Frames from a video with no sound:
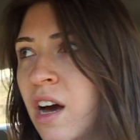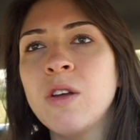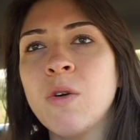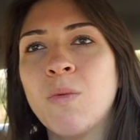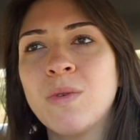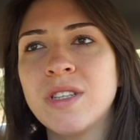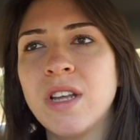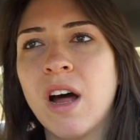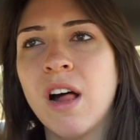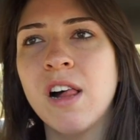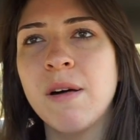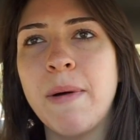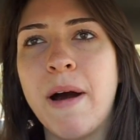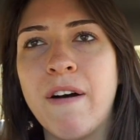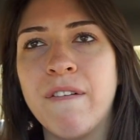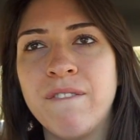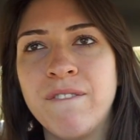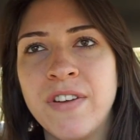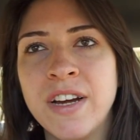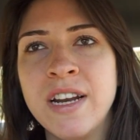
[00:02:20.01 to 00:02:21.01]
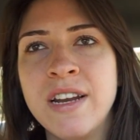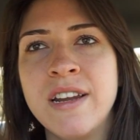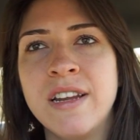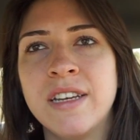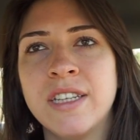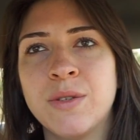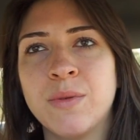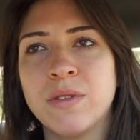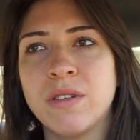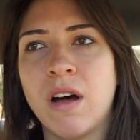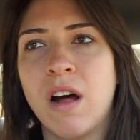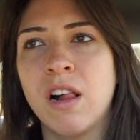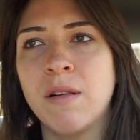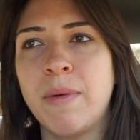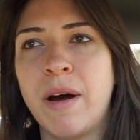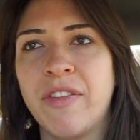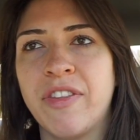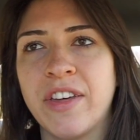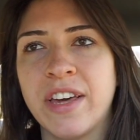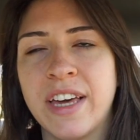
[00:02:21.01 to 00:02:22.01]
was all about fitness, was all
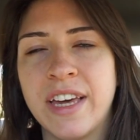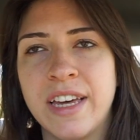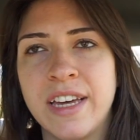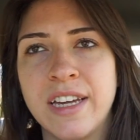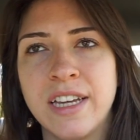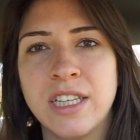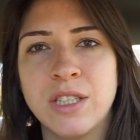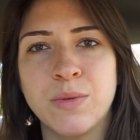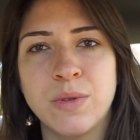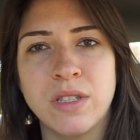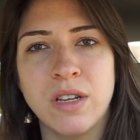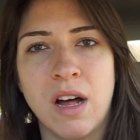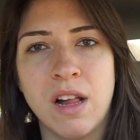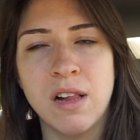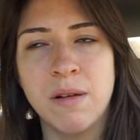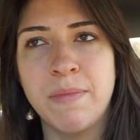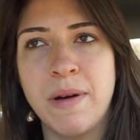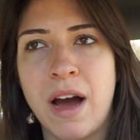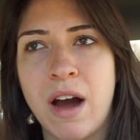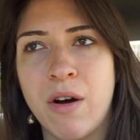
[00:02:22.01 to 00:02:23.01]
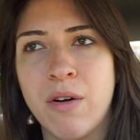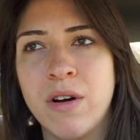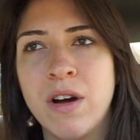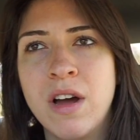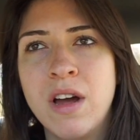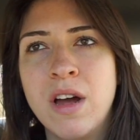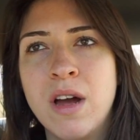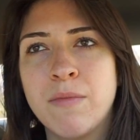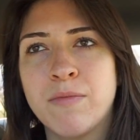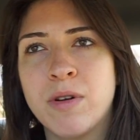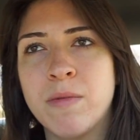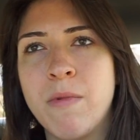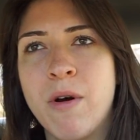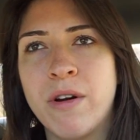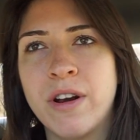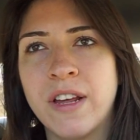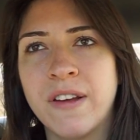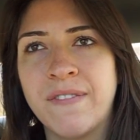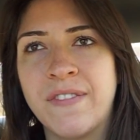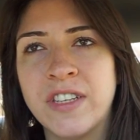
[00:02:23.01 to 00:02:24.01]
about the kids, was all about
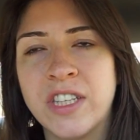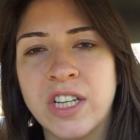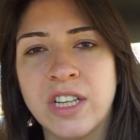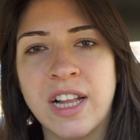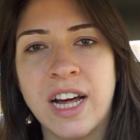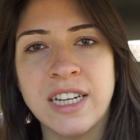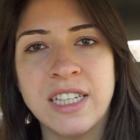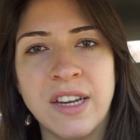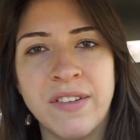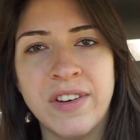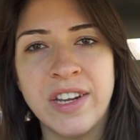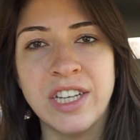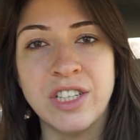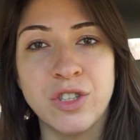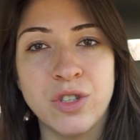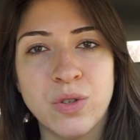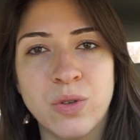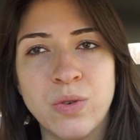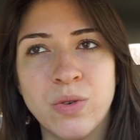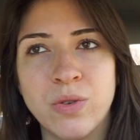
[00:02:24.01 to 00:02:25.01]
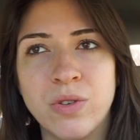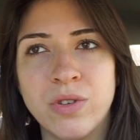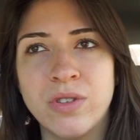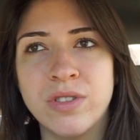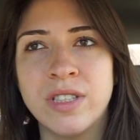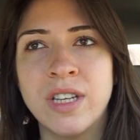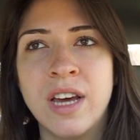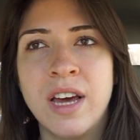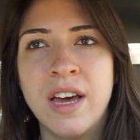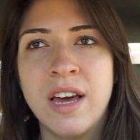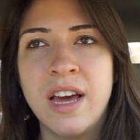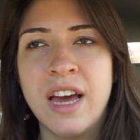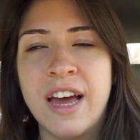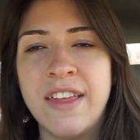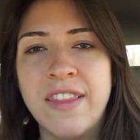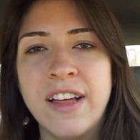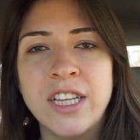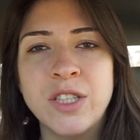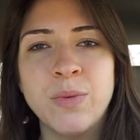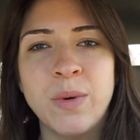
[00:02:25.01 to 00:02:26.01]
promoting physical activity in schools.
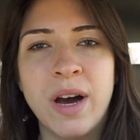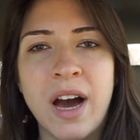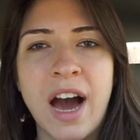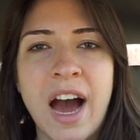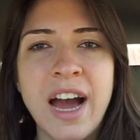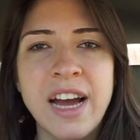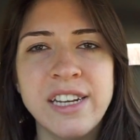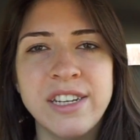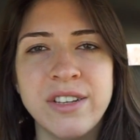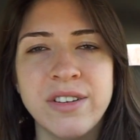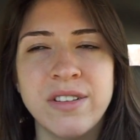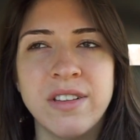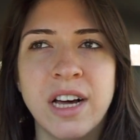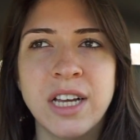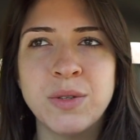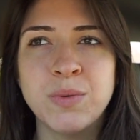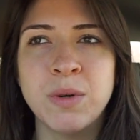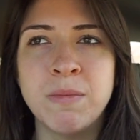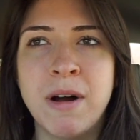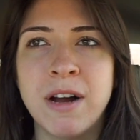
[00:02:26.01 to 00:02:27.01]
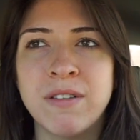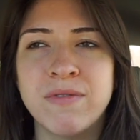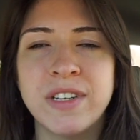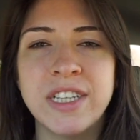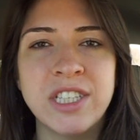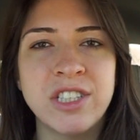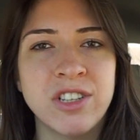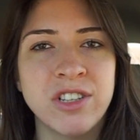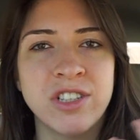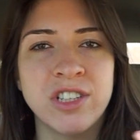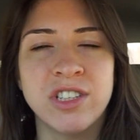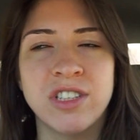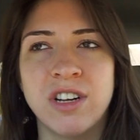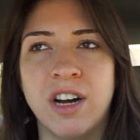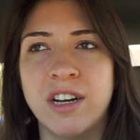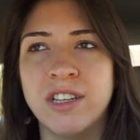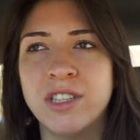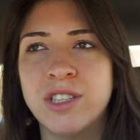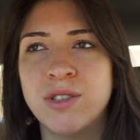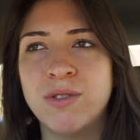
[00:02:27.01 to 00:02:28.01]
And that's what I do, that's what my research is
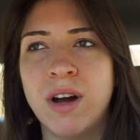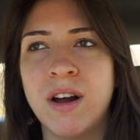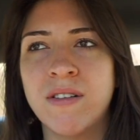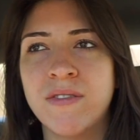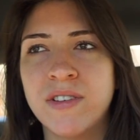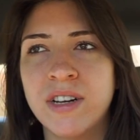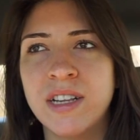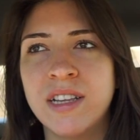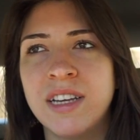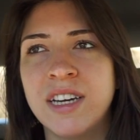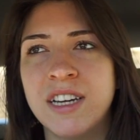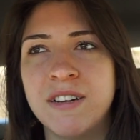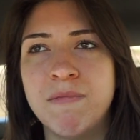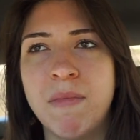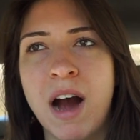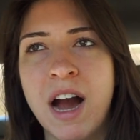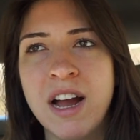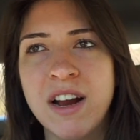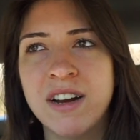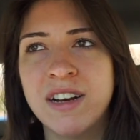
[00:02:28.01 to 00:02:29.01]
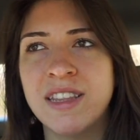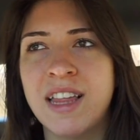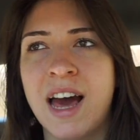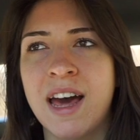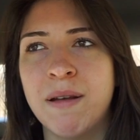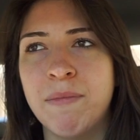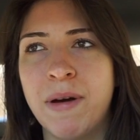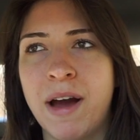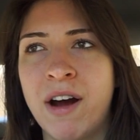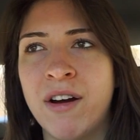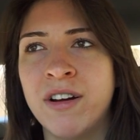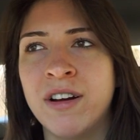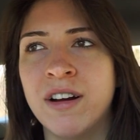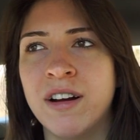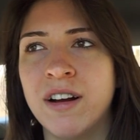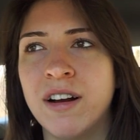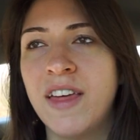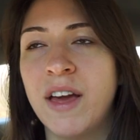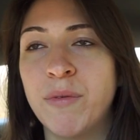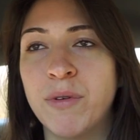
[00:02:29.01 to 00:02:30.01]
on. So I really admired that about
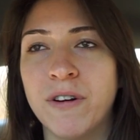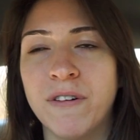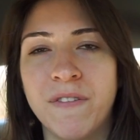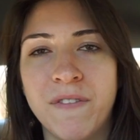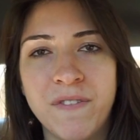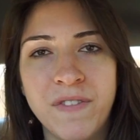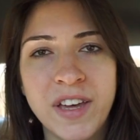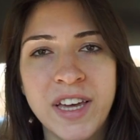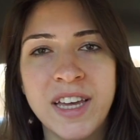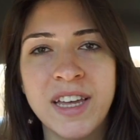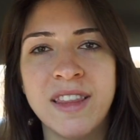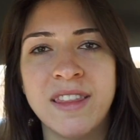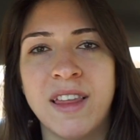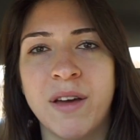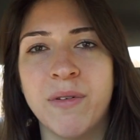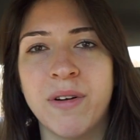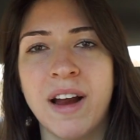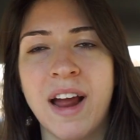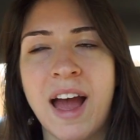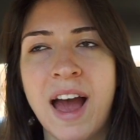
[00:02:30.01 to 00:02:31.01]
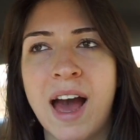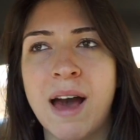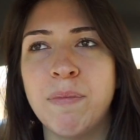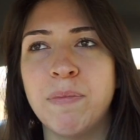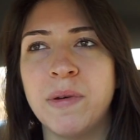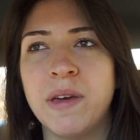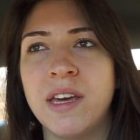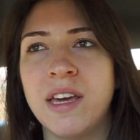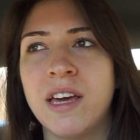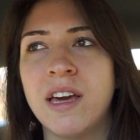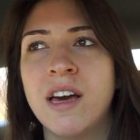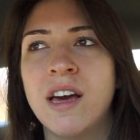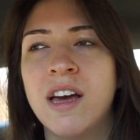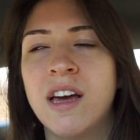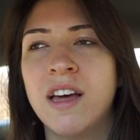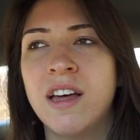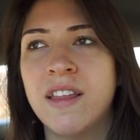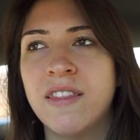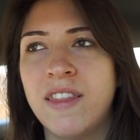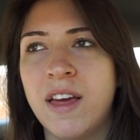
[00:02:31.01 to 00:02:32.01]
her. They were fit, they were happy,
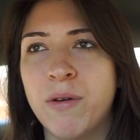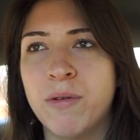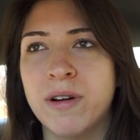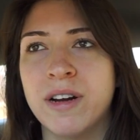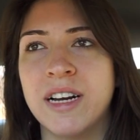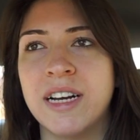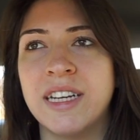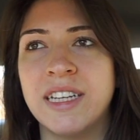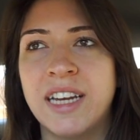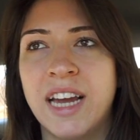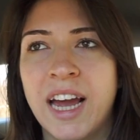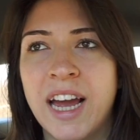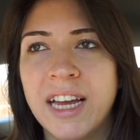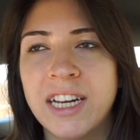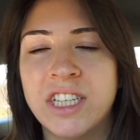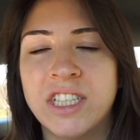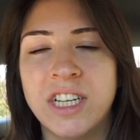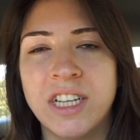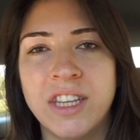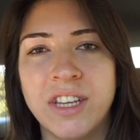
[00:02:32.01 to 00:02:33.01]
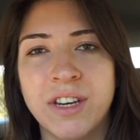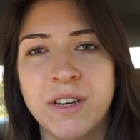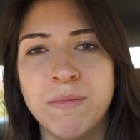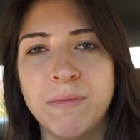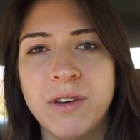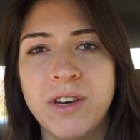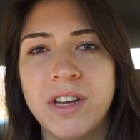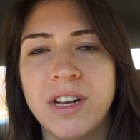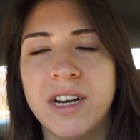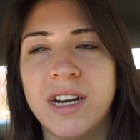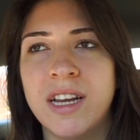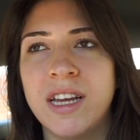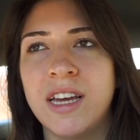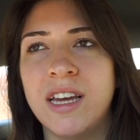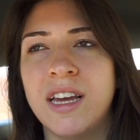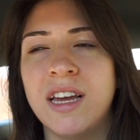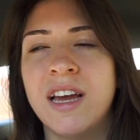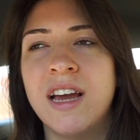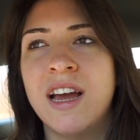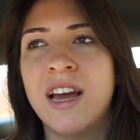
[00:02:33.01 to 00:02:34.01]
they were engaged in the
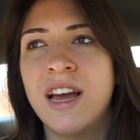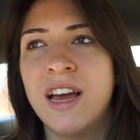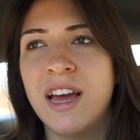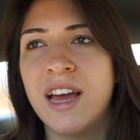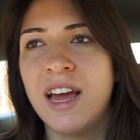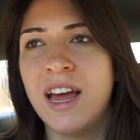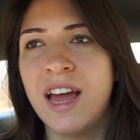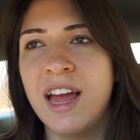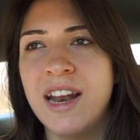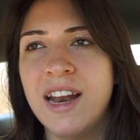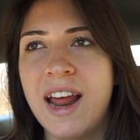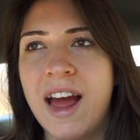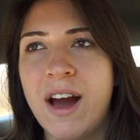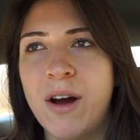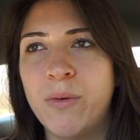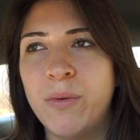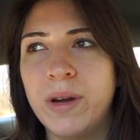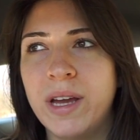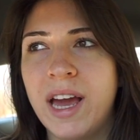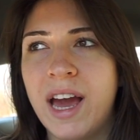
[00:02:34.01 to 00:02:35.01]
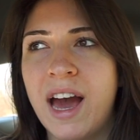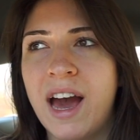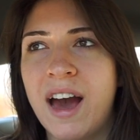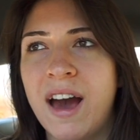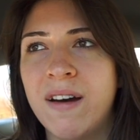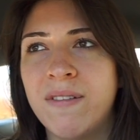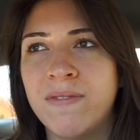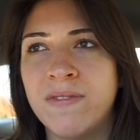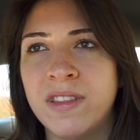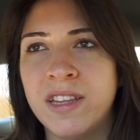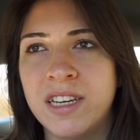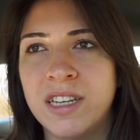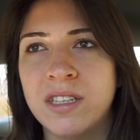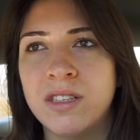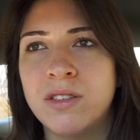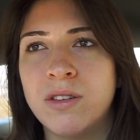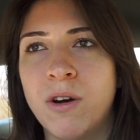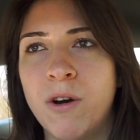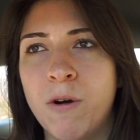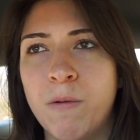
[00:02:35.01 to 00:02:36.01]
community, and now we have
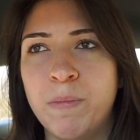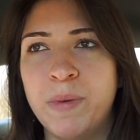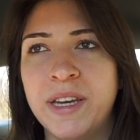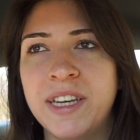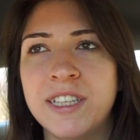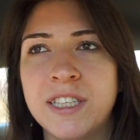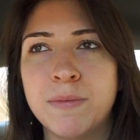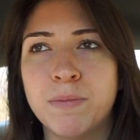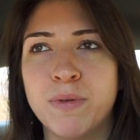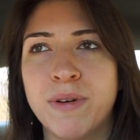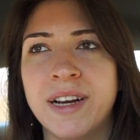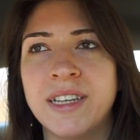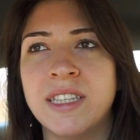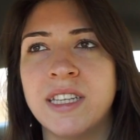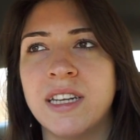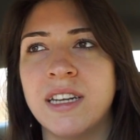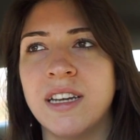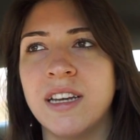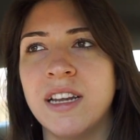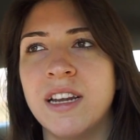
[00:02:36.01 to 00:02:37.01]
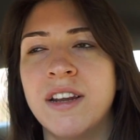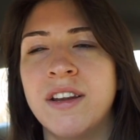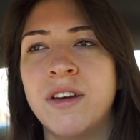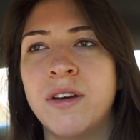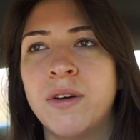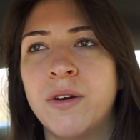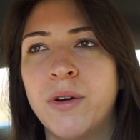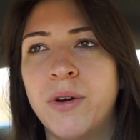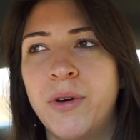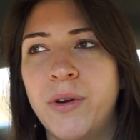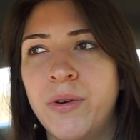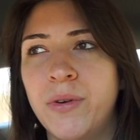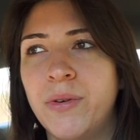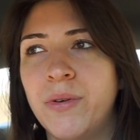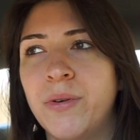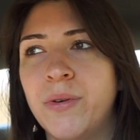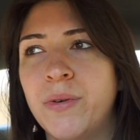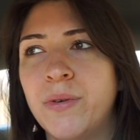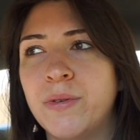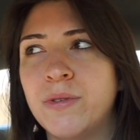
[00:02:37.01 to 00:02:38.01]
this obese president
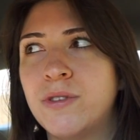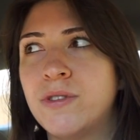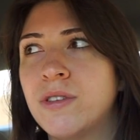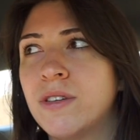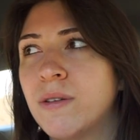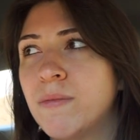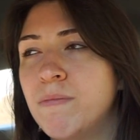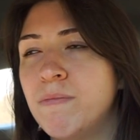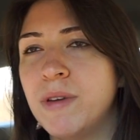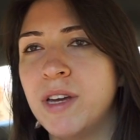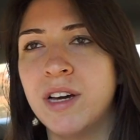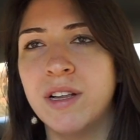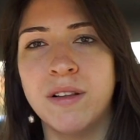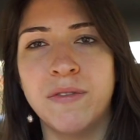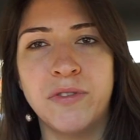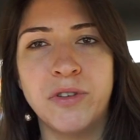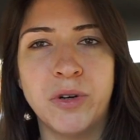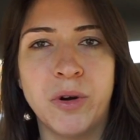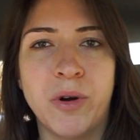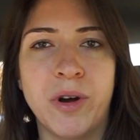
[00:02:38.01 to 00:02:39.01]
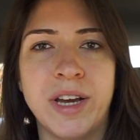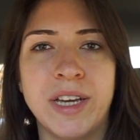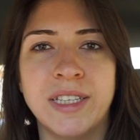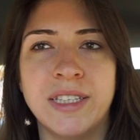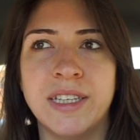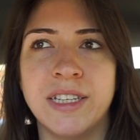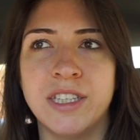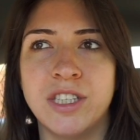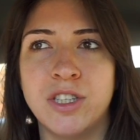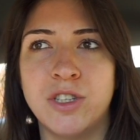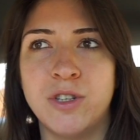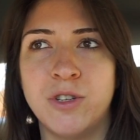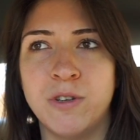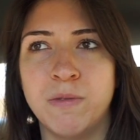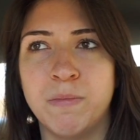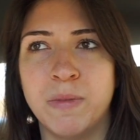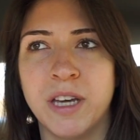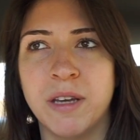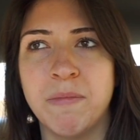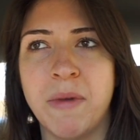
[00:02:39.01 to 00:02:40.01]
whose meal of choice is
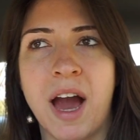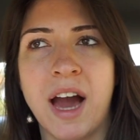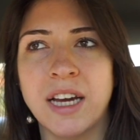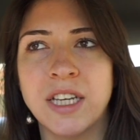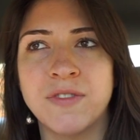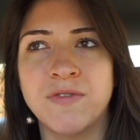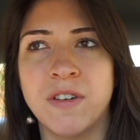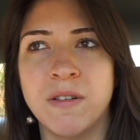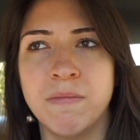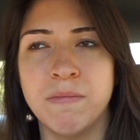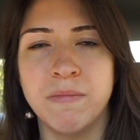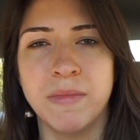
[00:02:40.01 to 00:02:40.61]
two Big Macs from